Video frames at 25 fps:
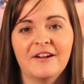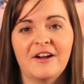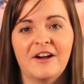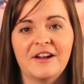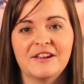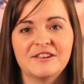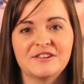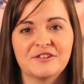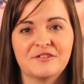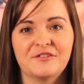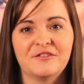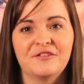
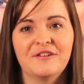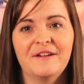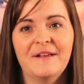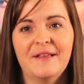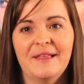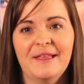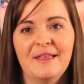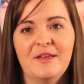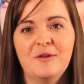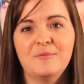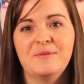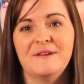kind of
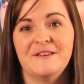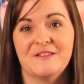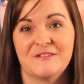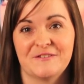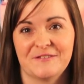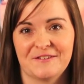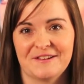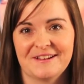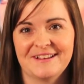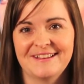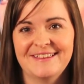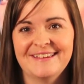
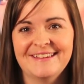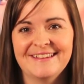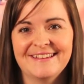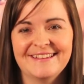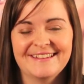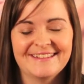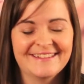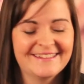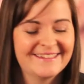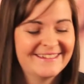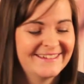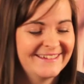peaceful,
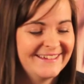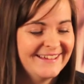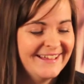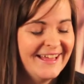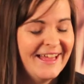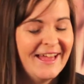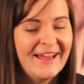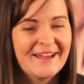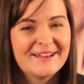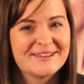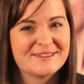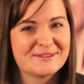
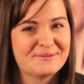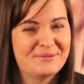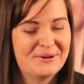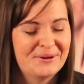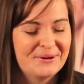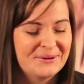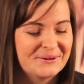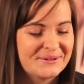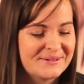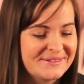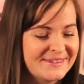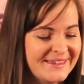I
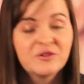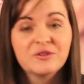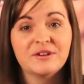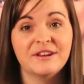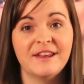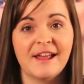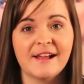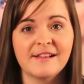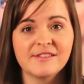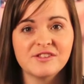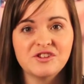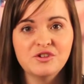suppose. So the
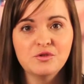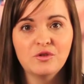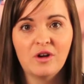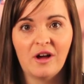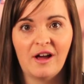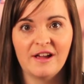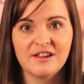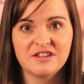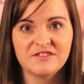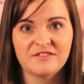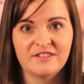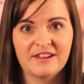next 2
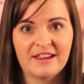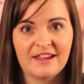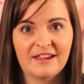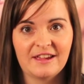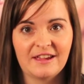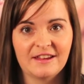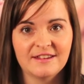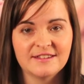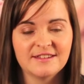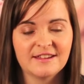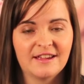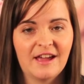kind of link
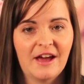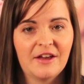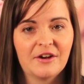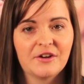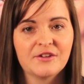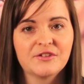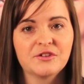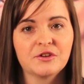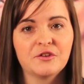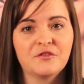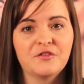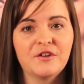in together.
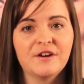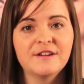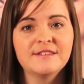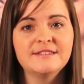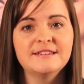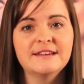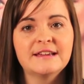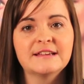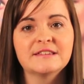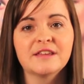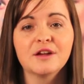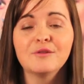So the first
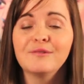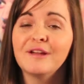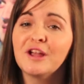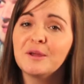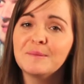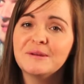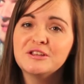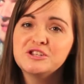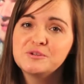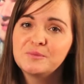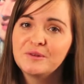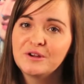thing is I
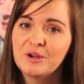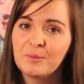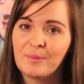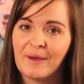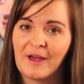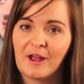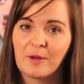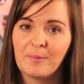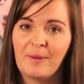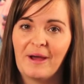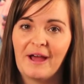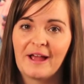recommend you bring a
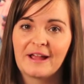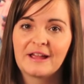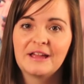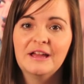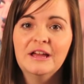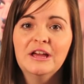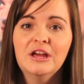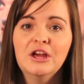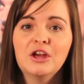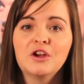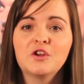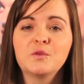backpack,
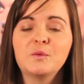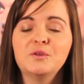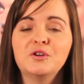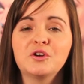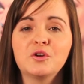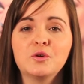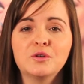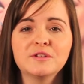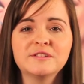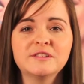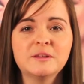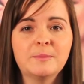because when you're
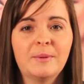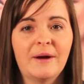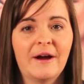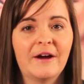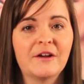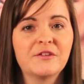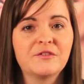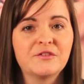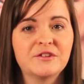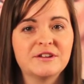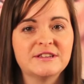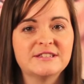going to the
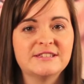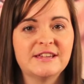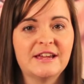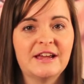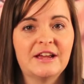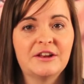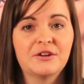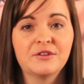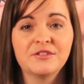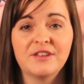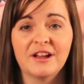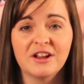parks for the
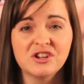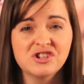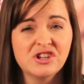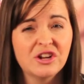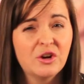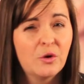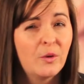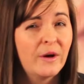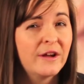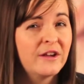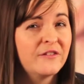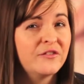day, there's actually
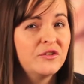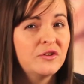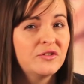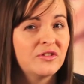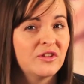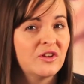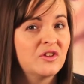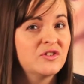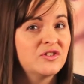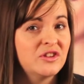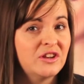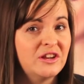quite a few
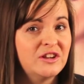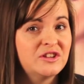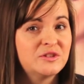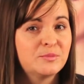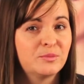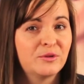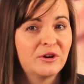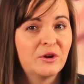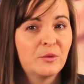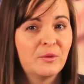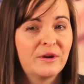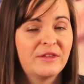things you need to
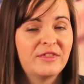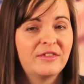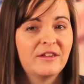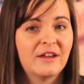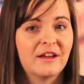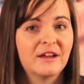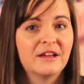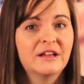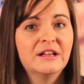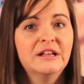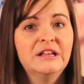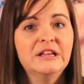bring with
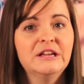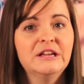you.